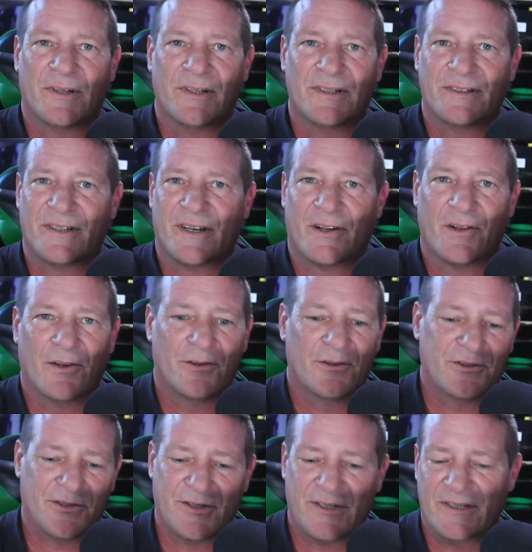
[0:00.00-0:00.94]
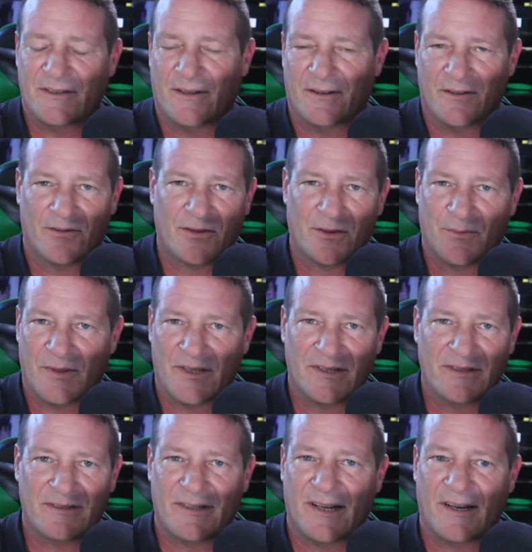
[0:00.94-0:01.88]
in his enclosure. He's all over the
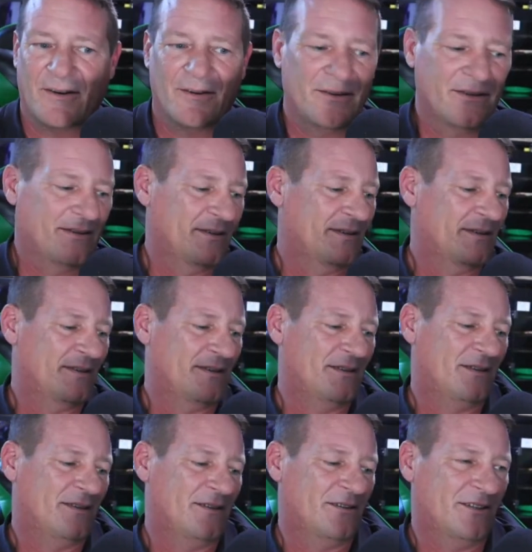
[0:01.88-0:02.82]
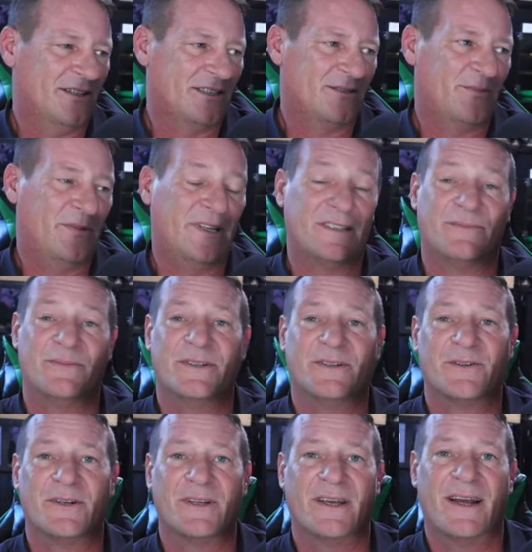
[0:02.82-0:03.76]
place now, which makes me
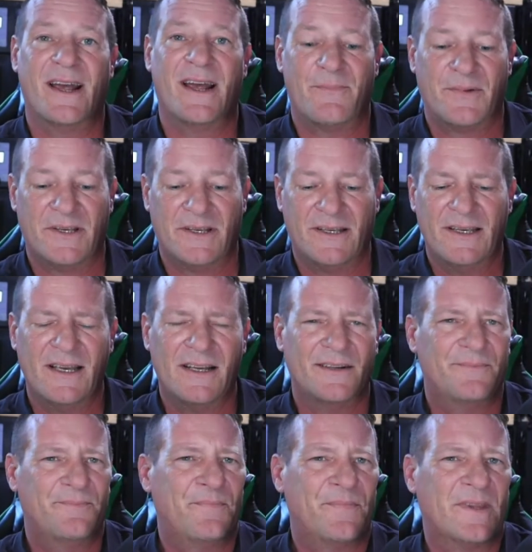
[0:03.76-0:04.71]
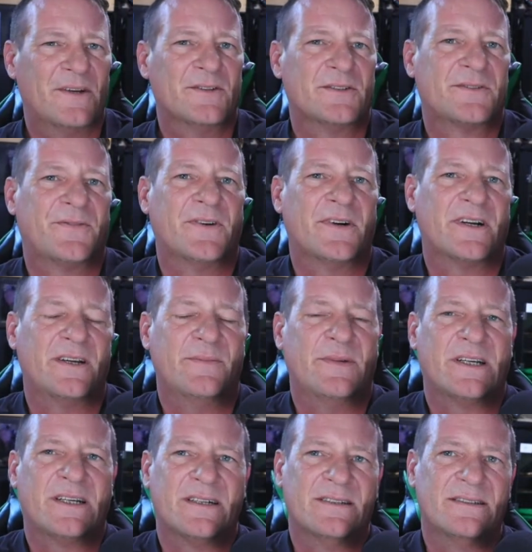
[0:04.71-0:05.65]
really happy. He had it was funny
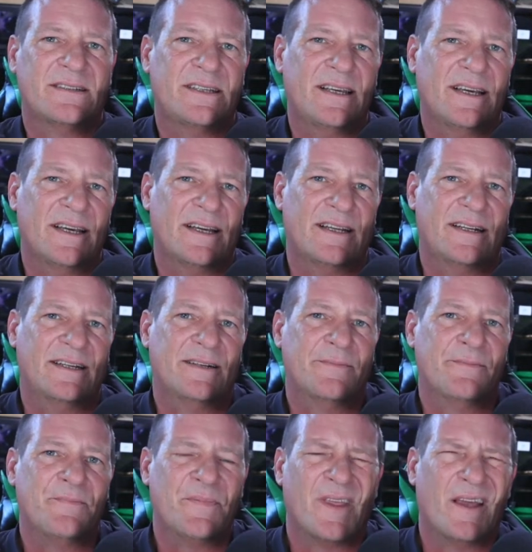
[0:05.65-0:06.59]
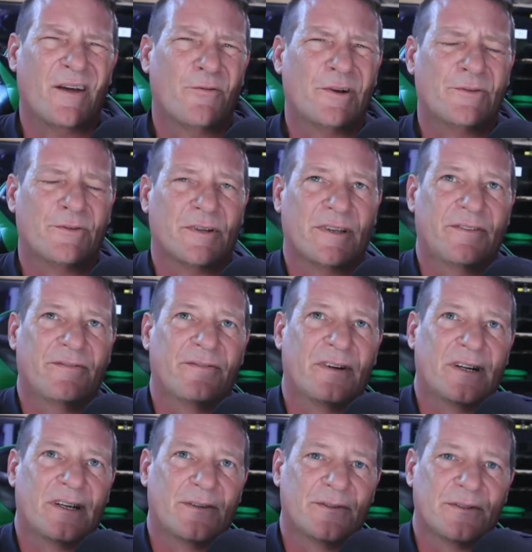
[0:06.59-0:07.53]
because he had wasn't really
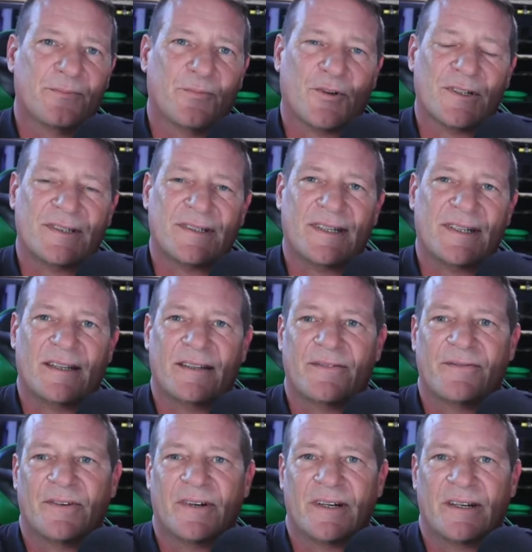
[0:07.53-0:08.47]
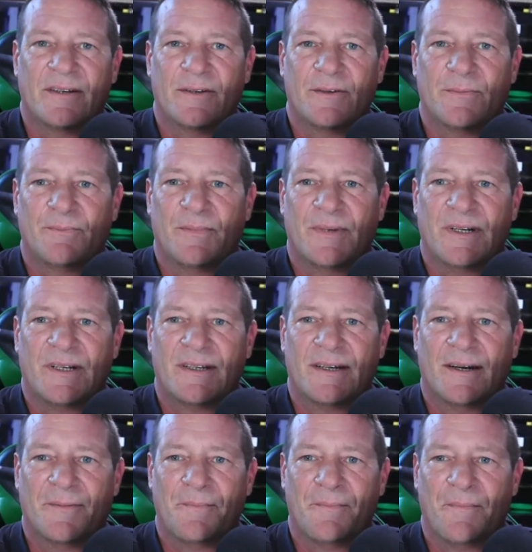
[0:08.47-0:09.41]
funny. It was more sad than funny. But
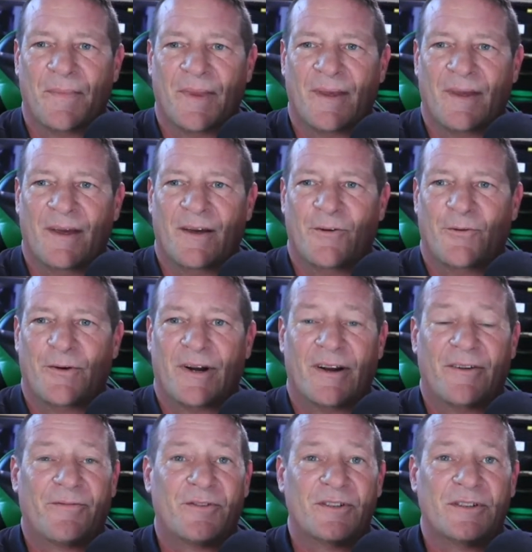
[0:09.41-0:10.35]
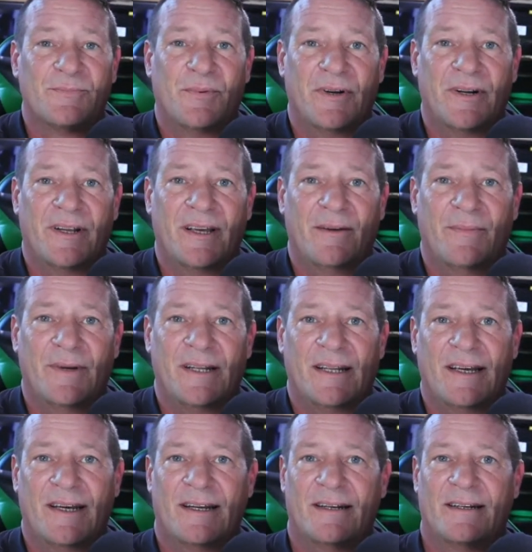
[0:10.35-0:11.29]
um, when I first put him in
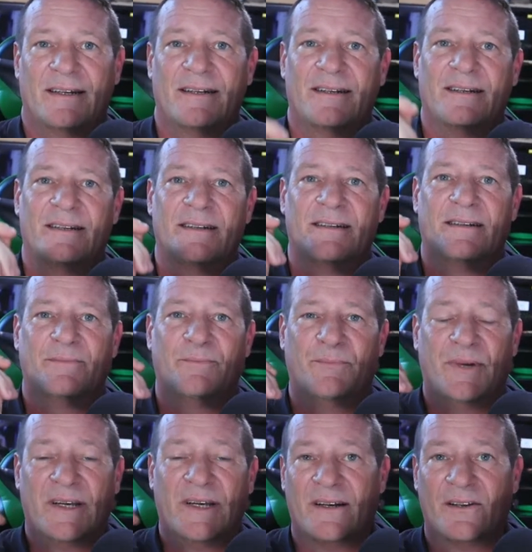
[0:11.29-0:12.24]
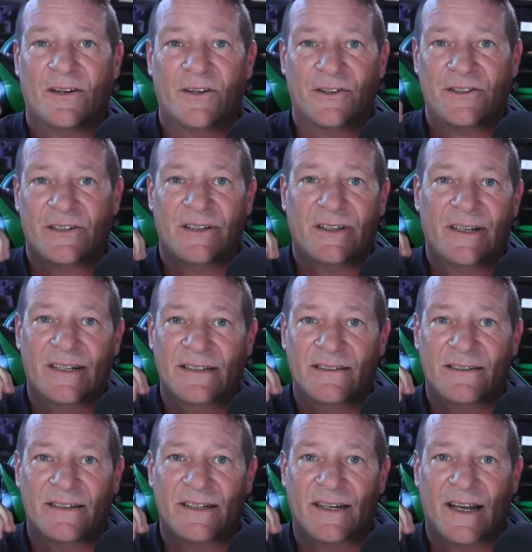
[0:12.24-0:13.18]
that big enclosure that
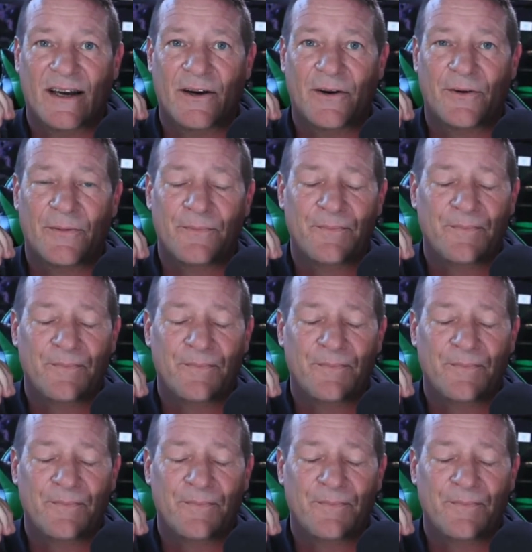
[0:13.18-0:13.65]
he's in now,